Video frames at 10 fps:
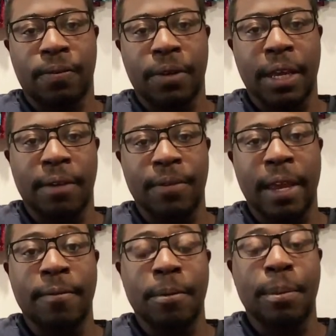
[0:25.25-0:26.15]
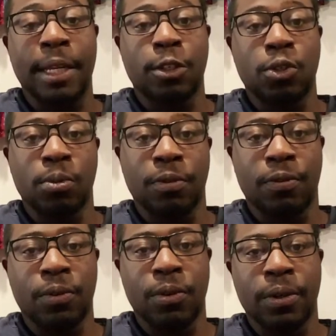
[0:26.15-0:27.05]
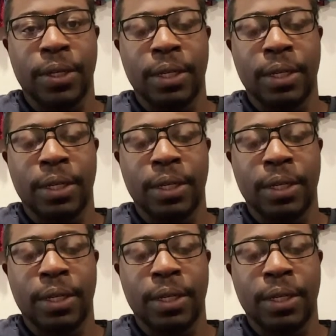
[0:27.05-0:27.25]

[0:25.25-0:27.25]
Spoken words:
have ever been to before,